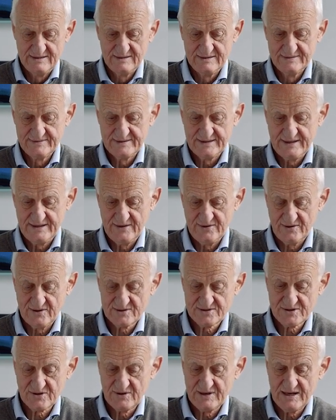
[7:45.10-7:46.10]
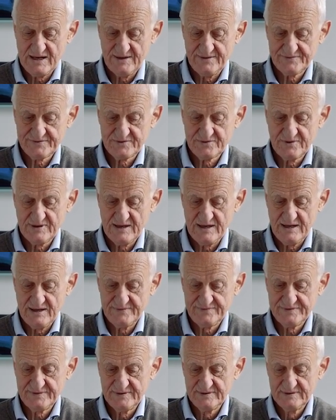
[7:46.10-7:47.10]
They also have to
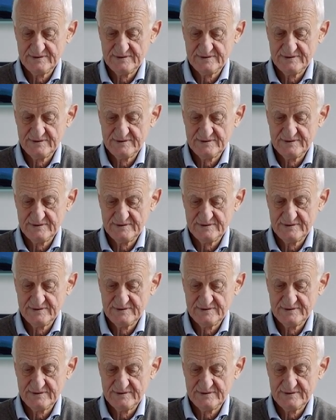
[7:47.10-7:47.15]
have,